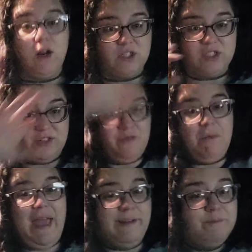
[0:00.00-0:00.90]
just of
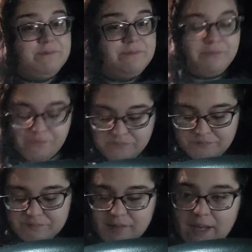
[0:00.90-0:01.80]
men.
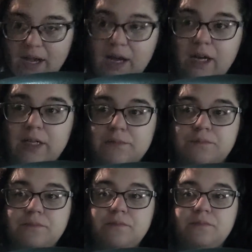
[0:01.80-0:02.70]

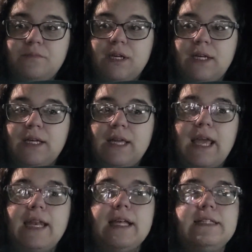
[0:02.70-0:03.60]

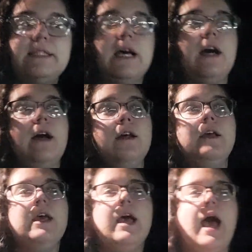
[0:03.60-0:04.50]
And it's,
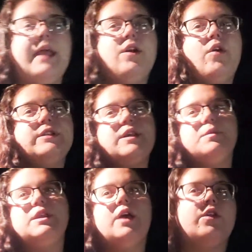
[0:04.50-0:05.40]
I know in some
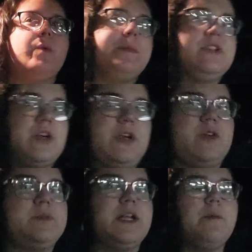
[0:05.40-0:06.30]
of the other women trucking
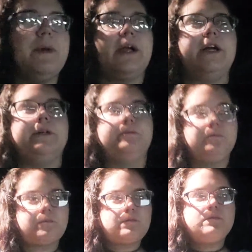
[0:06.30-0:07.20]
groups that are bigger,
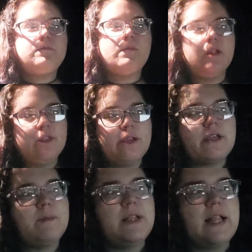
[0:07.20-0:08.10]
there
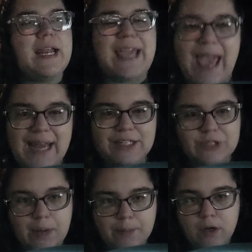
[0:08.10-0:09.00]
can be a lot of catty
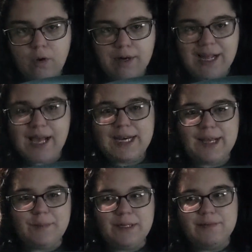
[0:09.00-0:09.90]
drama going on.
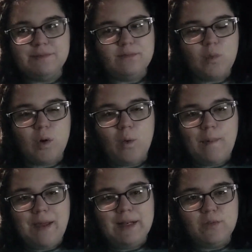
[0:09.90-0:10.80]
I mean, we're
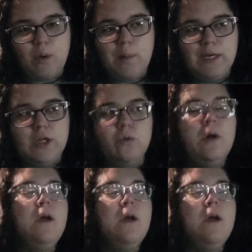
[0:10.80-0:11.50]
women, it's what we do.